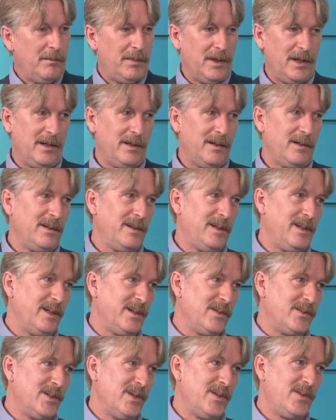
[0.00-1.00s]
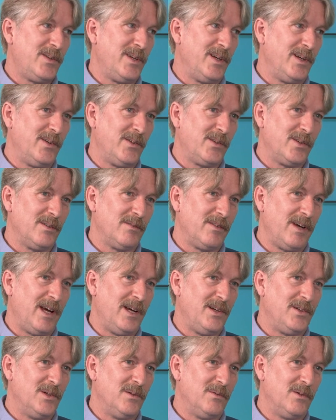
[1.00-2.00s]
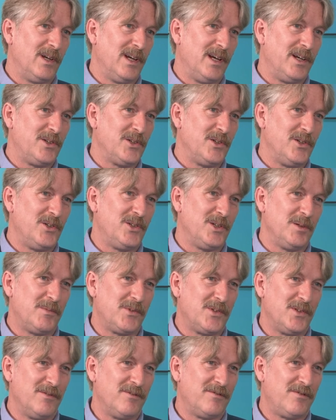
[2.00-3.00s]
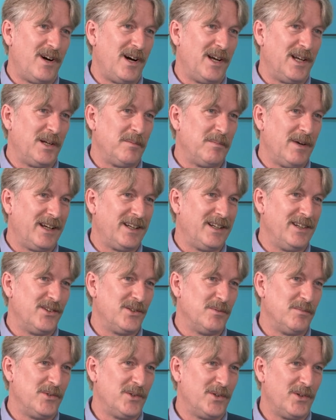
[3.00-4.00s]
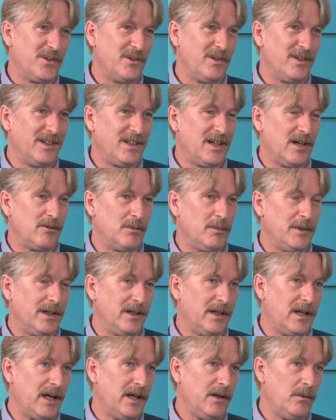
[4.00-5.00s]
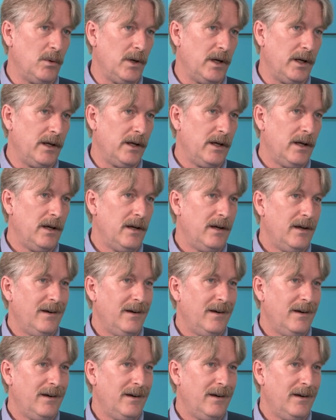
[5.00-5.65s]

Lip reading: But the existing sort of agent relationships and filing mechanisms are through the government gateway.